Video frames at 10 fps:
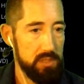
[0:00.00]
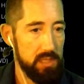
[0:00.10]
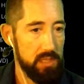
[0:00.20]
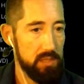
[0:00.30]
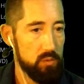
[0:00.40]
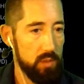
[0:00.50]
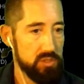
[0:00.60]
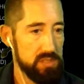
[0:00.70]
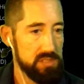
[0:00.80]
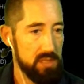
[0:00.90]
you get any
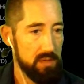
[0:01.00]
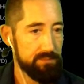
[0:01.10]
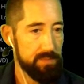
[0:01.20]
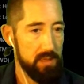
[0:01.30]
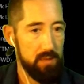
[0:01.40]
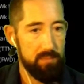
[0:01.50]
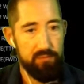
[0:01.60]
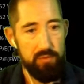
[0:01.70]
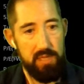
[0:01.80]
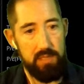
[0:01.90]
questions done uh,
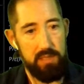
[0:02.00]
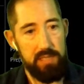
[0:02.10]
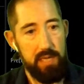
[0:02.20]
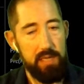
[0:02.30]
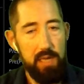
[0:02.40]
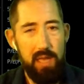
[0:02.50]
before the end of the day.